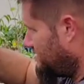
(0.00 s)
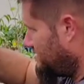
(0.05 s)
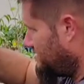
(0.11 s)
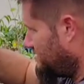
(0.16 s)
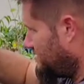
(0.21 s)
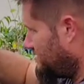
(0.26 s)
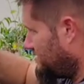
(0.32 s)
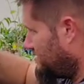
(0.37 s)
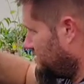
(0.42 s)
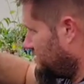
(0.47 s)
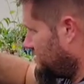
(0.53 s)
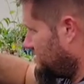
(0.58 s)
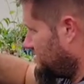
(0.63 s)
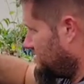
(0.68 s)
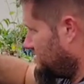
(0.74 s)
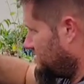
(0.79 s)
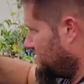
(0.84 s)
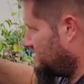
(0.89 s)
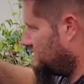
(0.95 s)

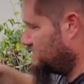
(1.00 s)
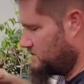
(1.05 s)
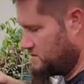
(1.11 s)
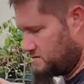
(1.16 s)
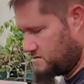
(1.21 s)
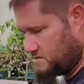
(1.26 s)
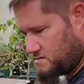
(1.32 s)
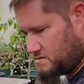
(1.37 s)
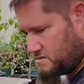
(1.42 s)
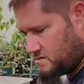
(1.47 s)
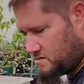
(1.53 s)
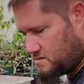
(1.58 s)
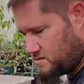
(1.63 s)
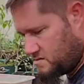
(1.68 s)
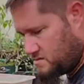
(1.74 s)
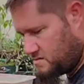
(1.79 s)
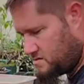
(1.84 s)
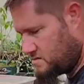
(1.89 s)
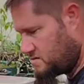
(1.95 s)

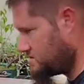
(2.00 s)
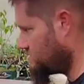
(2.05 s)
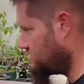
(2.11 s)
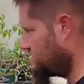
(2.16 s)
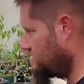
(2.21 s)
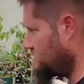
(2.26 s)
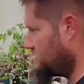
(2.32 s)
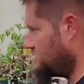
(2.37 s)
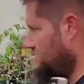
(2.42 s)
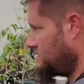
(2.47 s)
(no one is talking)